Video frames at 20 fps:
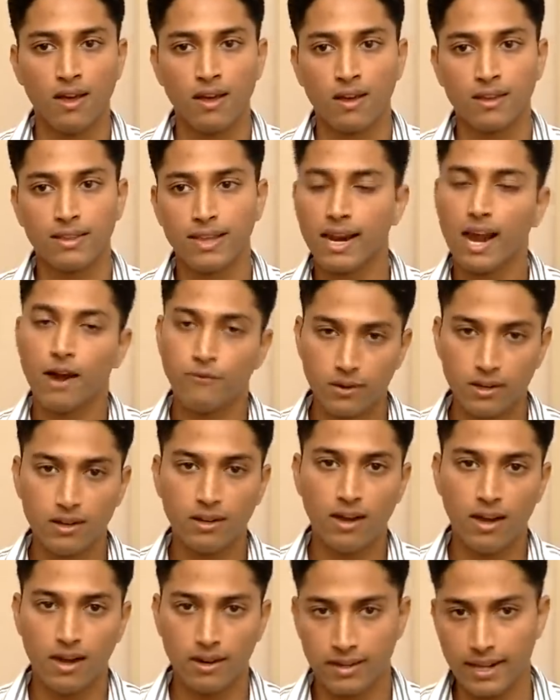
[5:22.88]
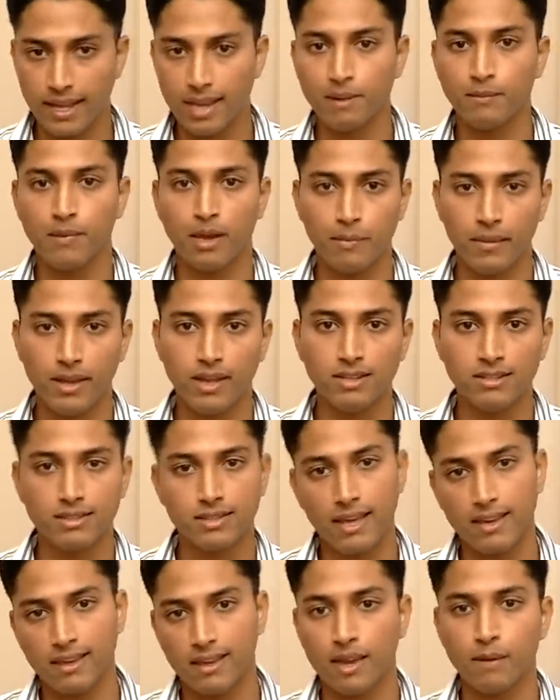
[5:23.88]
Then after taking my mains,
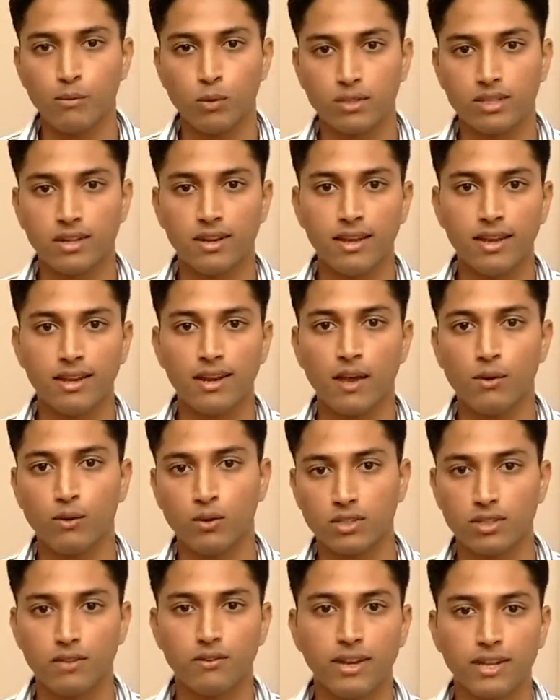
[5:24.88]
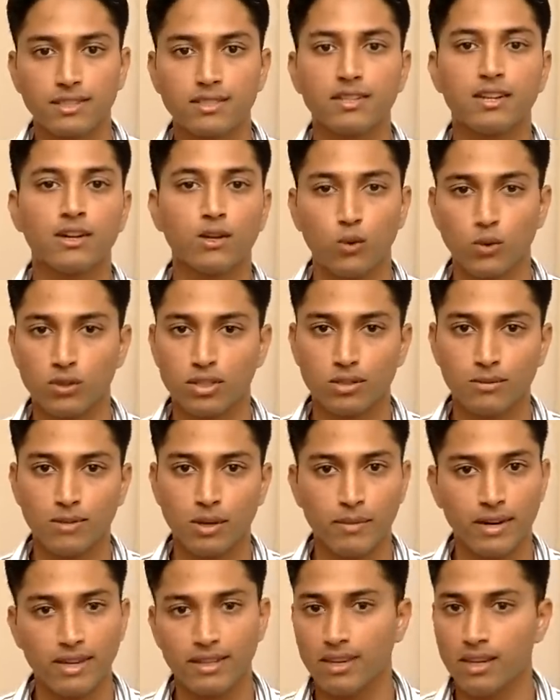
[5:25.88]
I came to Chennai and I was given excellent coaching by
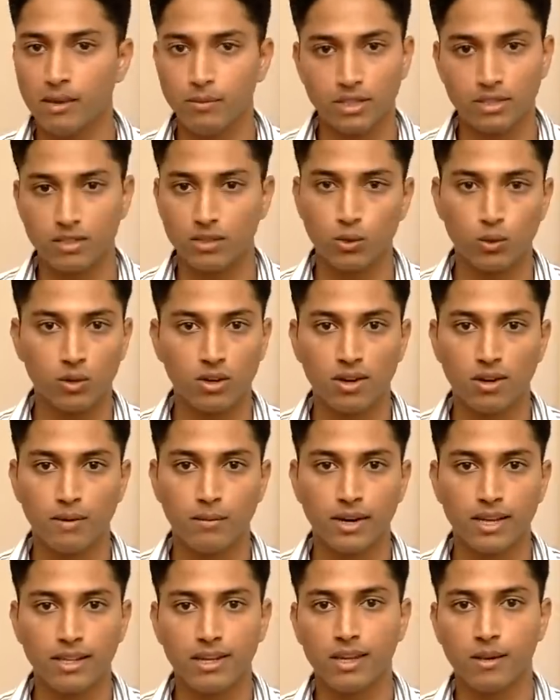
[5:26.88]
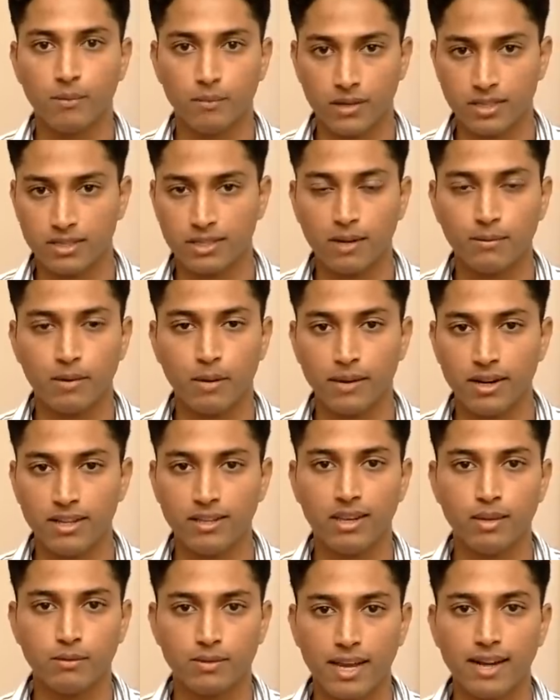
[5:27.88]
Money the Name Institute. Money the Name, it's run by Money
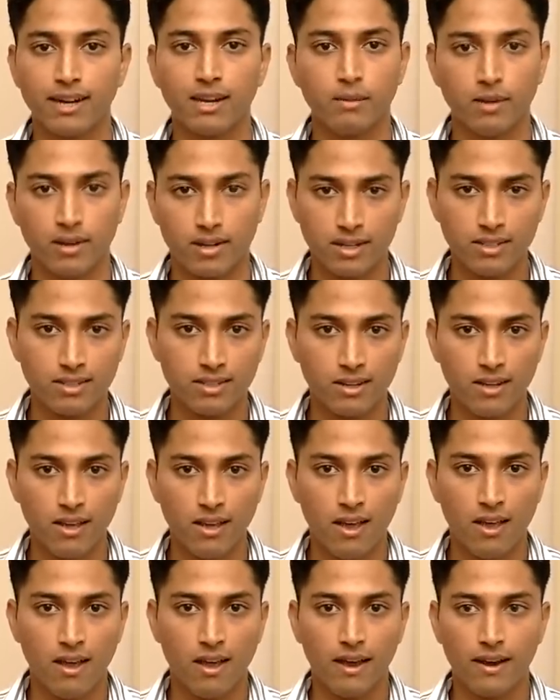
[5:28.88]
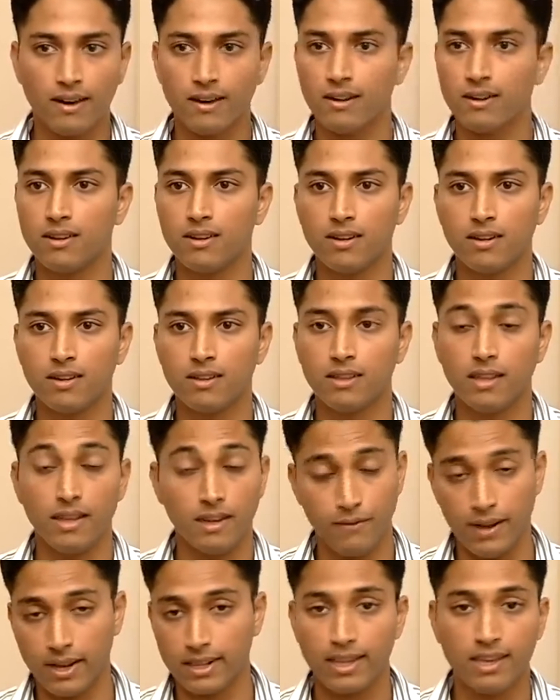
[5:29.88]
the Name Charitable Trust. And
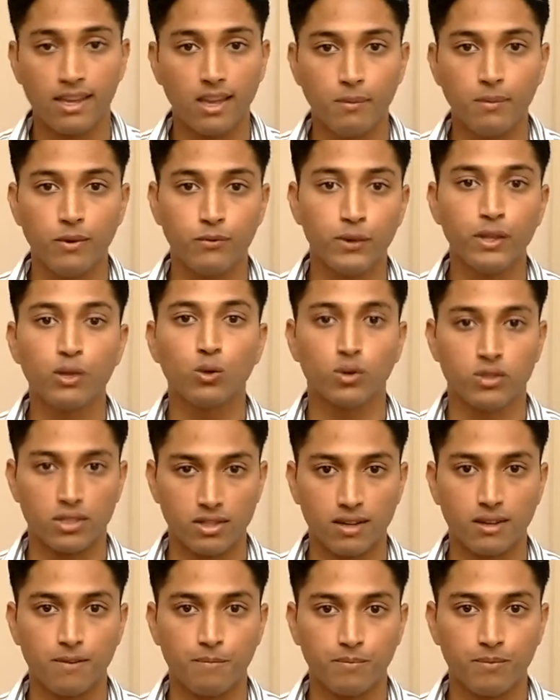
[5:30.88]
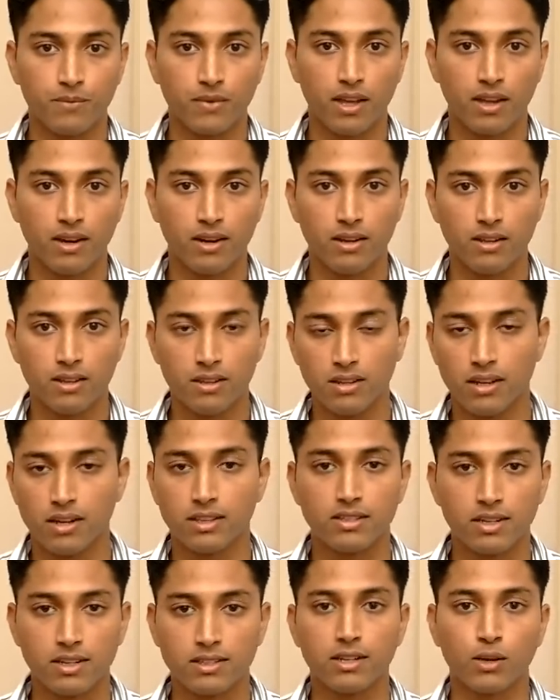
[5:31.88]
in fact, they gave me free coaching. And the
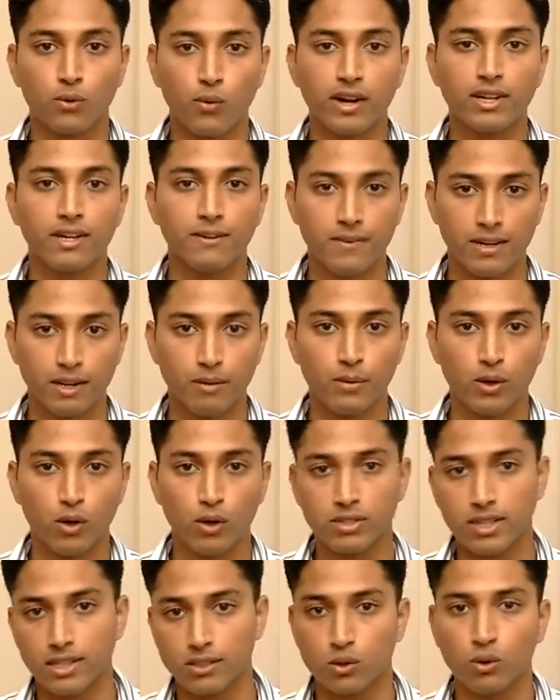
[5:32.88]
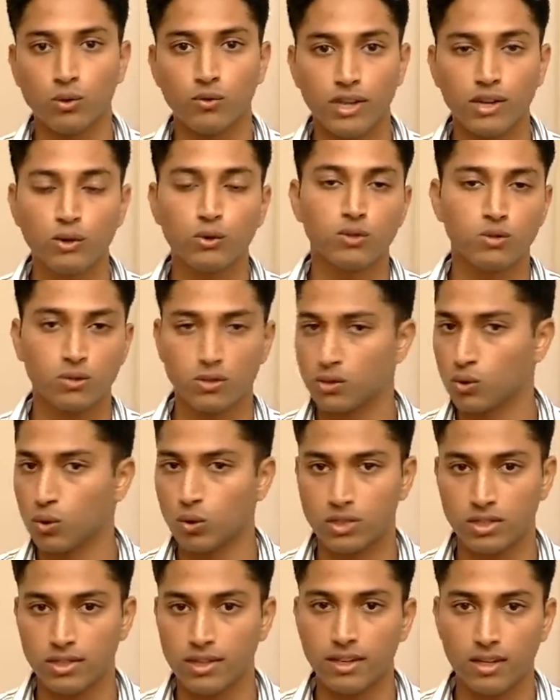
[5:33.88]
results are quite evident because I scored very good
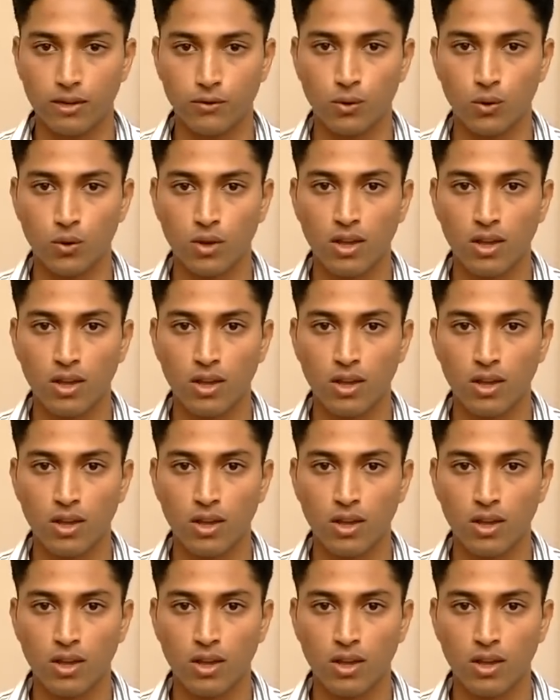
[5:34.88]
scores in the interview.